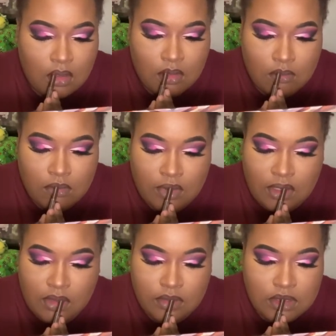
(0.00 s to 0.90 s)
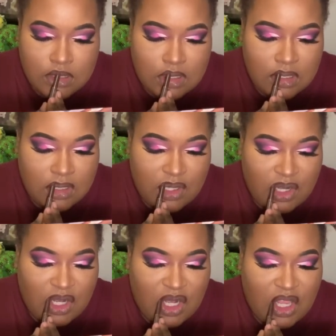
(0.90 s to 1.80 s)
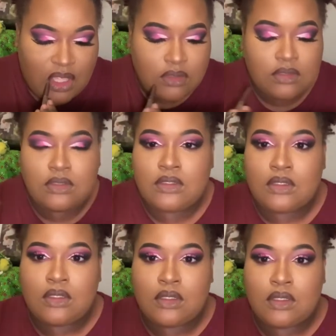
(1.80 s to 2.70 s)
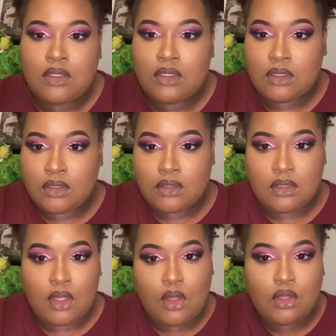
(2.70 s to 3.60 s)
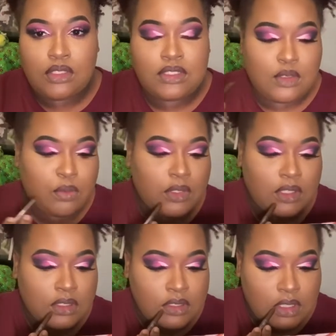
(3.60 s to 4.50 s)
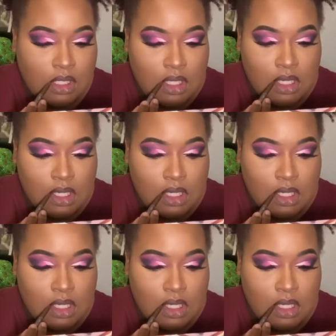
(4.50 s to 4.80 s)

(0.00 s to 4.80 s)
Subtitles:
brown skin girls. Oh, this is so pretty. Sorry.